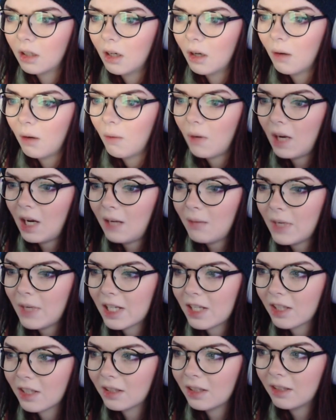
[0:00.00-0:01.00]
Why am I
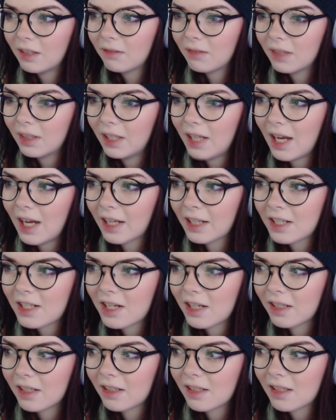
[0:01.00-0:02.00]
suddenly really
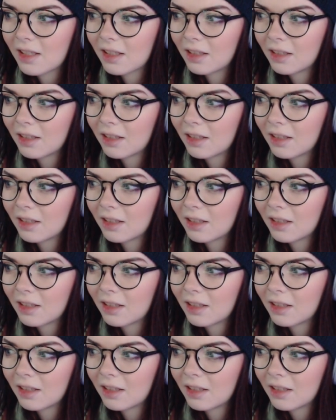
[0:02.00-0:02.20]
anxious?